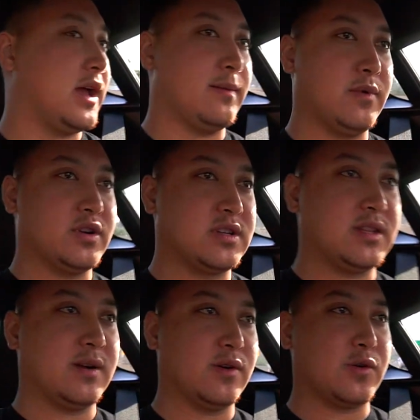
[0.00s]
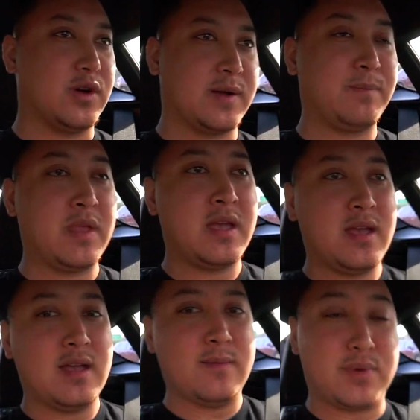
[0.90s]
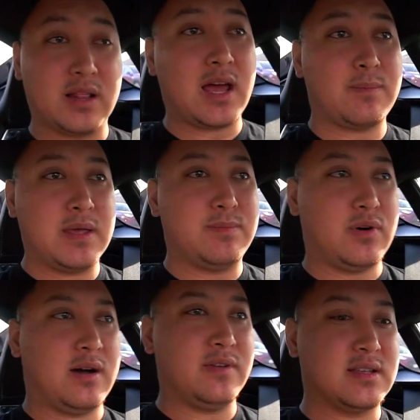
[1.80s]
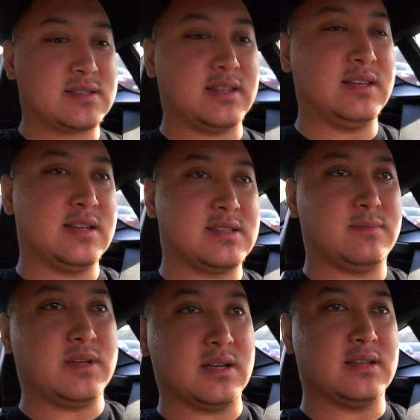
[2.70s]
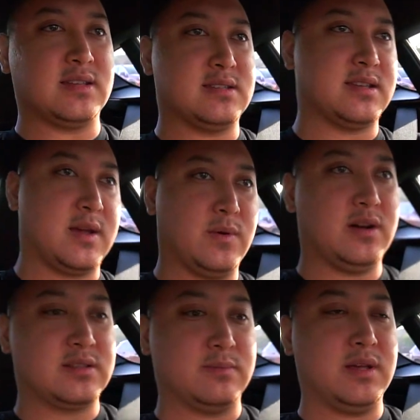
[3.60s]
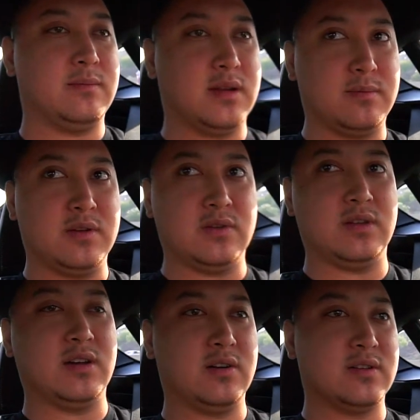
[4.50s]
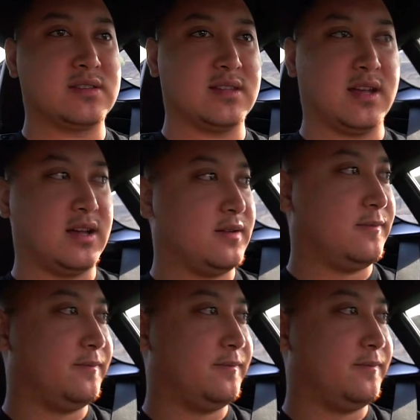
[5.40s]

merge in there real quick, but a lot of people obviously diss it because they say, well, it's a BMW, you know, it's not a